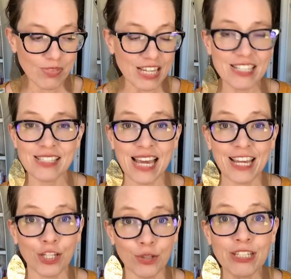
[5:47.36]
is say
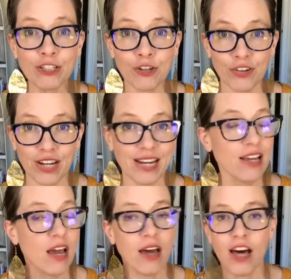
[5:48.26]
you need to create
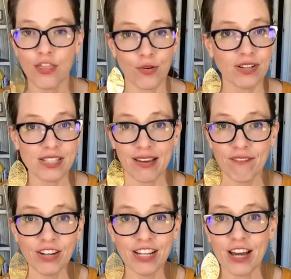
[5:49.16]
a 30
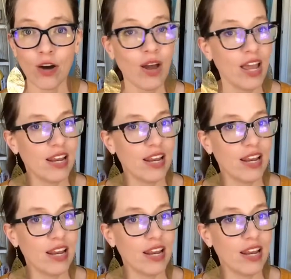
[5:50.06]
second video